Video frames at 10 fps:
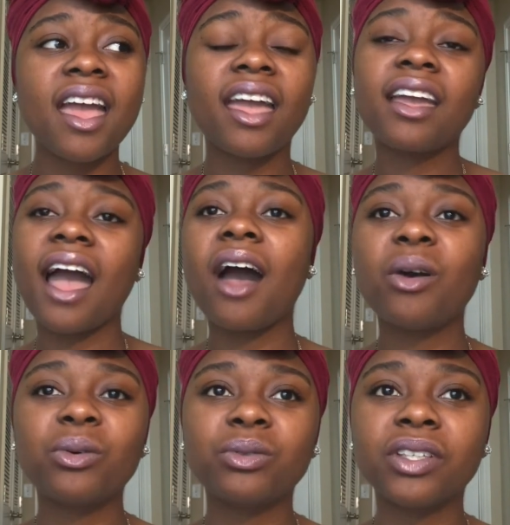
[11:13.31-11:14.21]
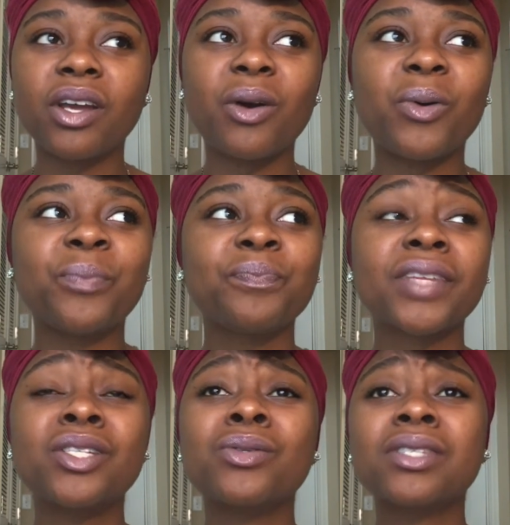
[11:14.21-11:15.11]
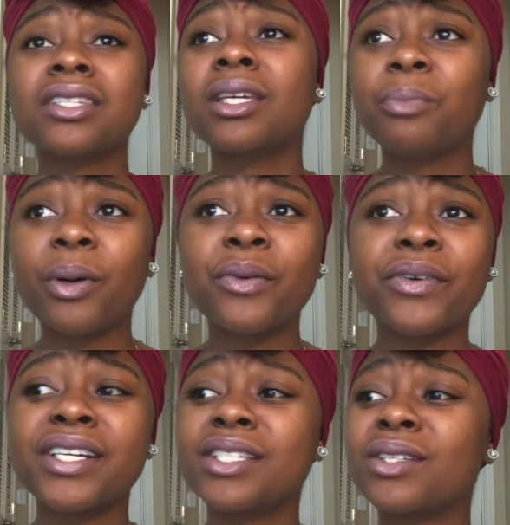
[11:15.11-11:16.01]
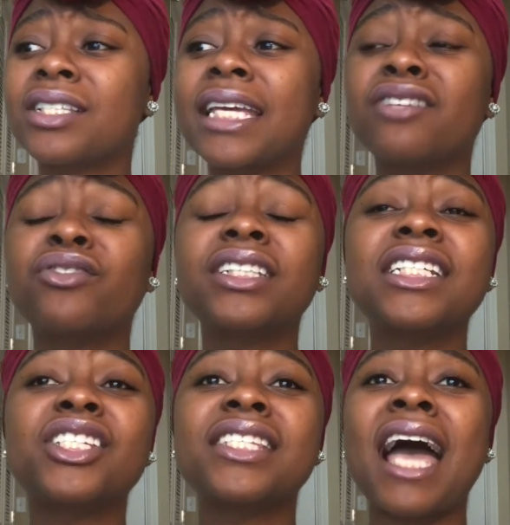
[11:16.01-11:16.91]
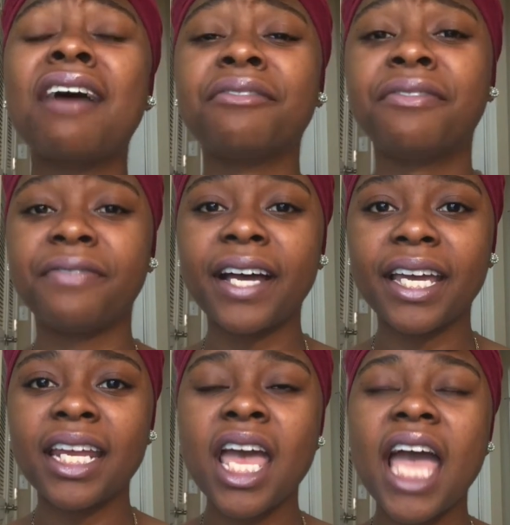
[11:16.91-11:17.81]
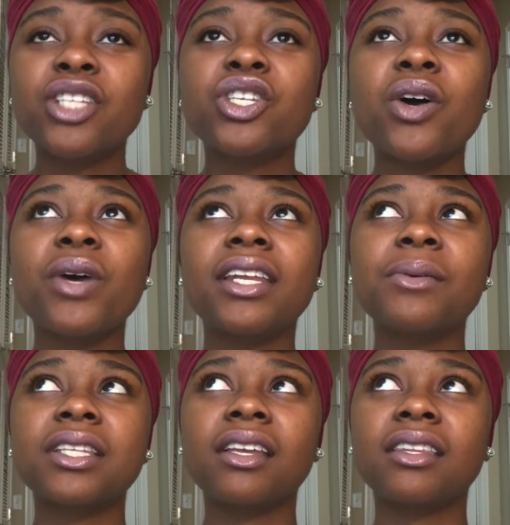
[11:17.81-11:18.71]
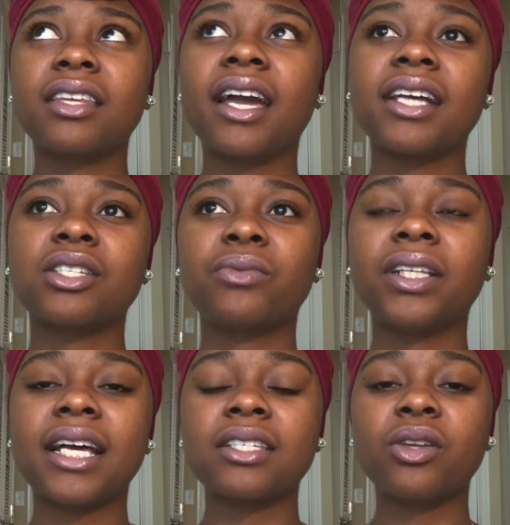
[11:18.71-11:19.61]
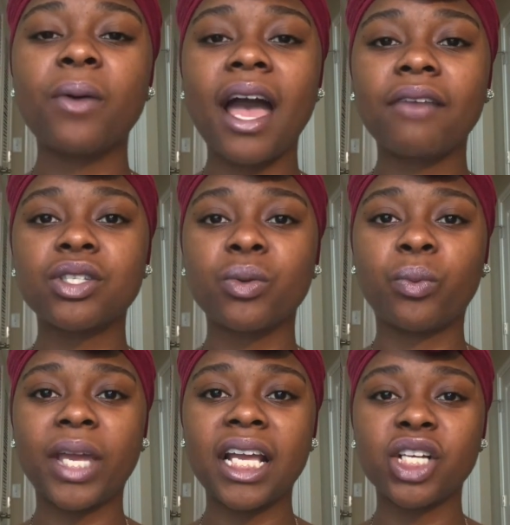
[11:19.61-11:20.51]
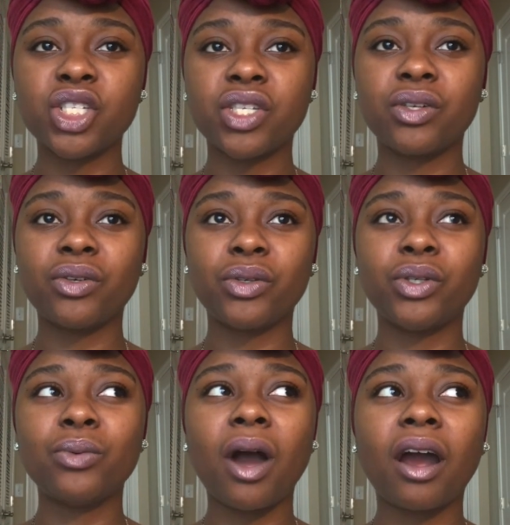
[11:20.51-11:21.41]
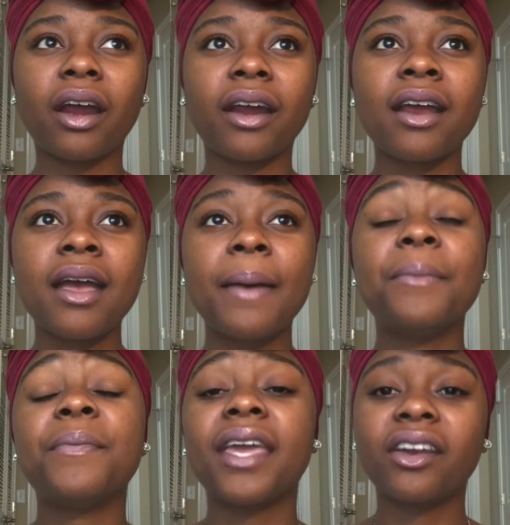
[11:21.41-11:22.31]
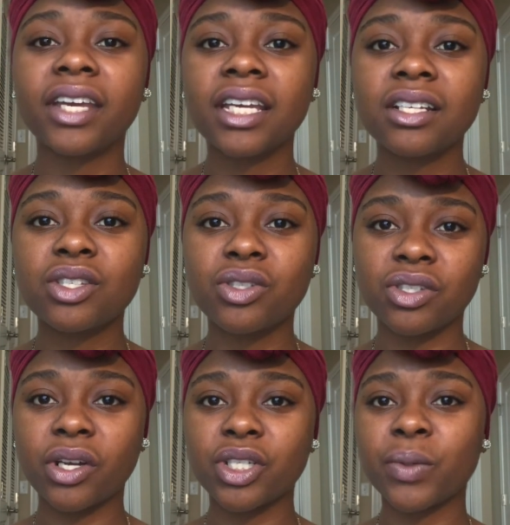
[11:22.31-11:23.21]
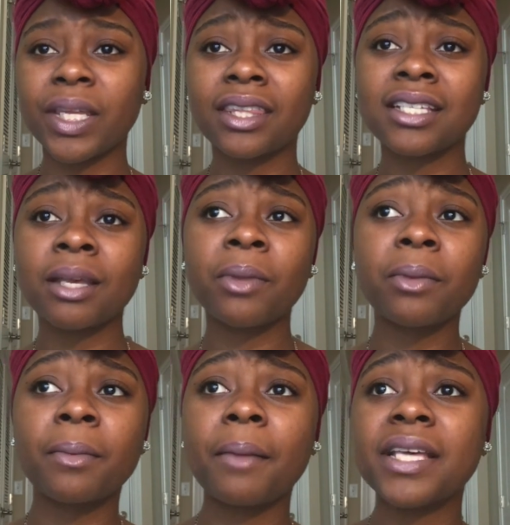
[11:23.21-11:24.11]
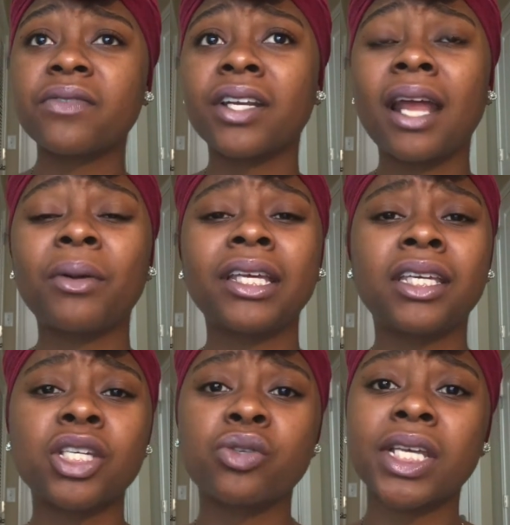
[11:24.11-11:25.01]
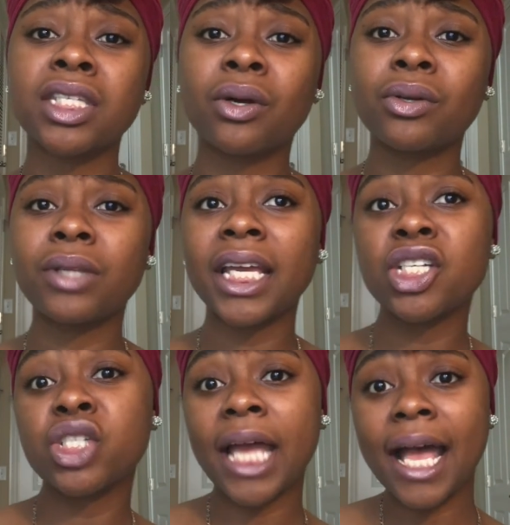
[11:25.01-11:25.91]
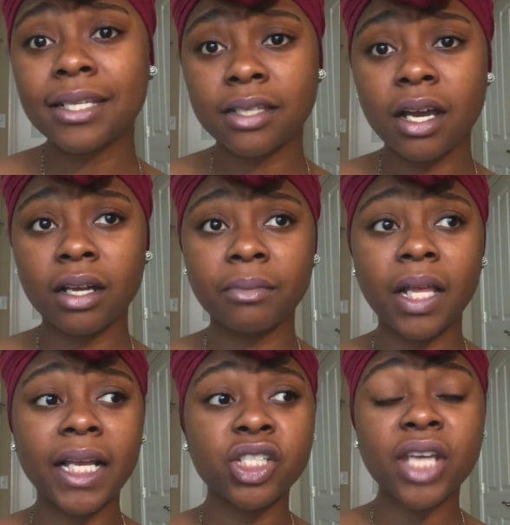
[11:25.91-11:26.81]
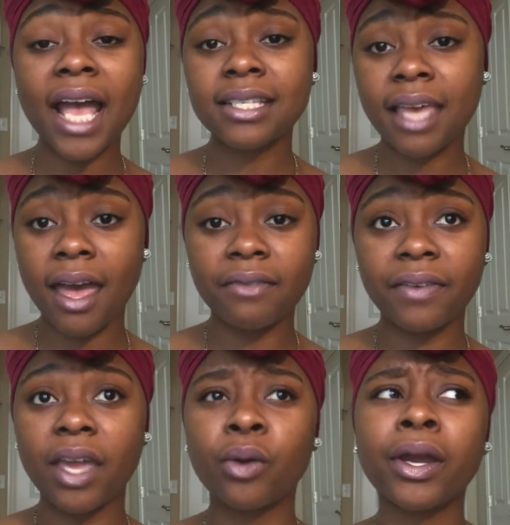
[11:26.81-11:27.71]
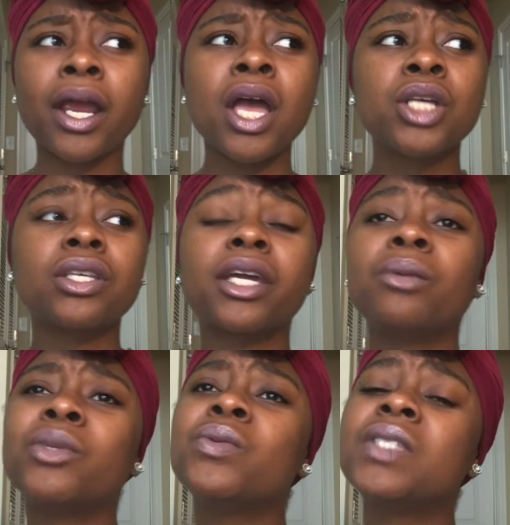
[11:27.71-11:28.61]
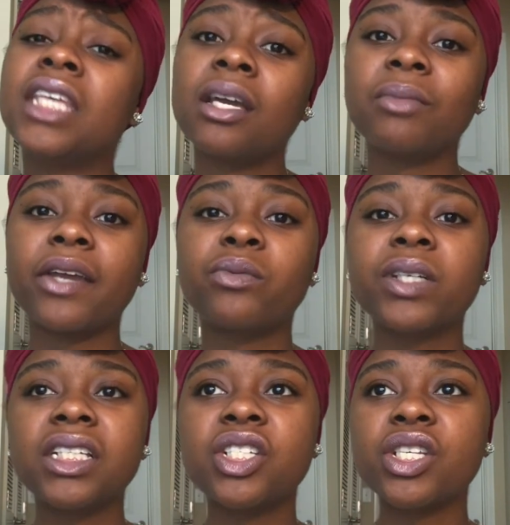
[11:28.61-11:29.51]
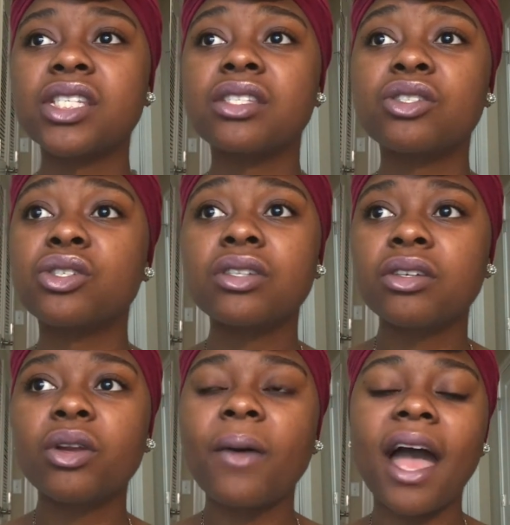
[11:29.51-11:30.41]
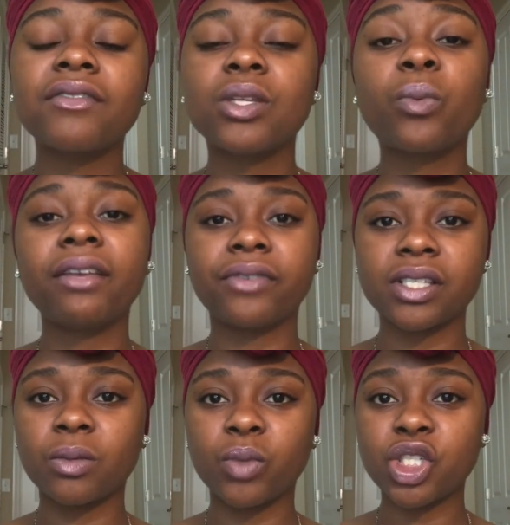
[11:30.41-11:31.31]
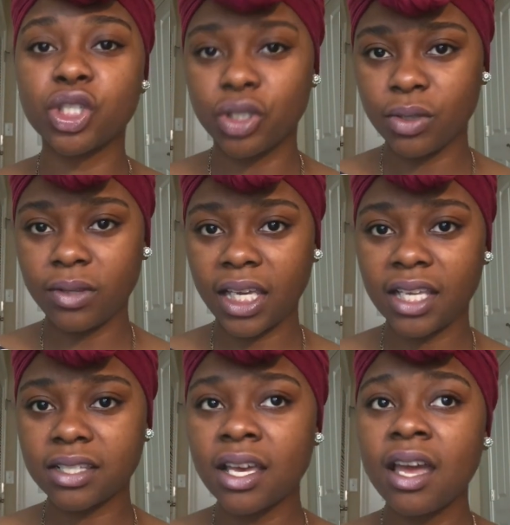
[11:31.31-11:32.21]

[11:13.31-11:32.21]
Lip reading: Hang out, you know, do sleepovers. Like, really just have fun. And that was another thing I had to realize. You don't have to wait until you are married to start doing things. I remember my best friend and I would, like, get dressed and go to, like, a jazz cafe or to, like, a museum. Like, really just, you don't have to wait for someone to do things.